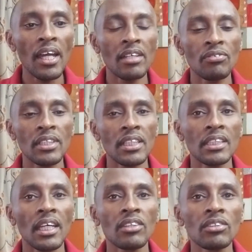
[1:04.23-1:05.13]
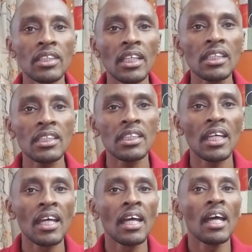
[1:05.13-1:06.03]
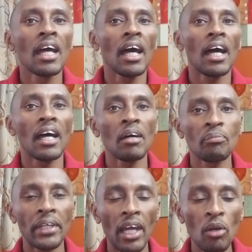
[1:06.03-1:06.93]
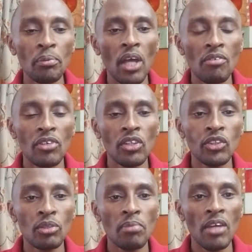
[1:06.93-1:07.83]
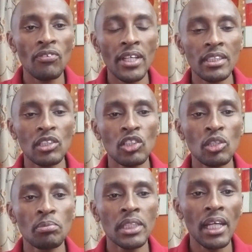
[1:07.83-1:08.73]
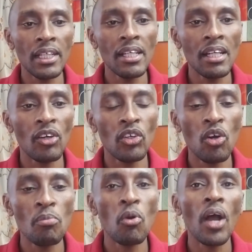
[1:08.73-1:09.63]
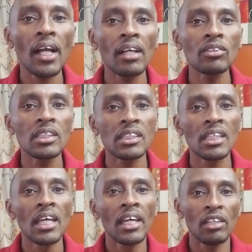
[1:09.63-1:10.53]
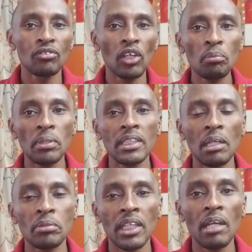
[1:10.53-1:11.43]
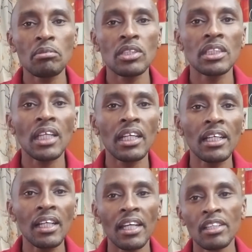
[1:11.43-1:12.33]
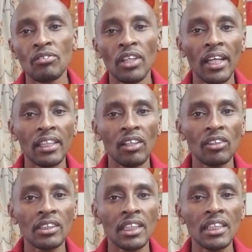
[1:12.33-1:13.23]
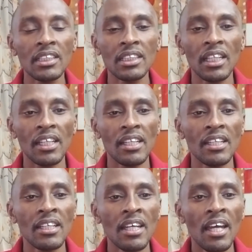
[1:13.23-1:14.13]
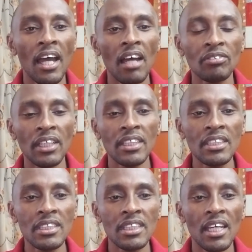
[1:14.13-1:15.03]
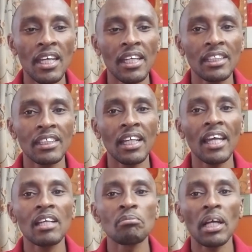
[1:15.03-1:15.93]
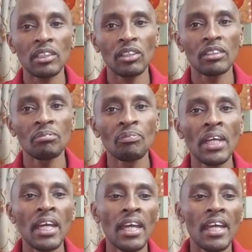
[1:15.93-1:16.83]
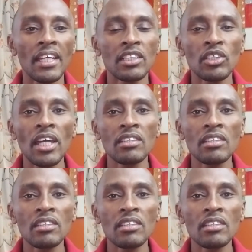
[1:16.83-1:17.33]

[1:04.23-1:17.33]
and fitness enthusiast. And I hope you have gone through my first YouTube channel on home workouts. If not, please subscribe to the channel. And if you like the content after this, hit the like button. In today's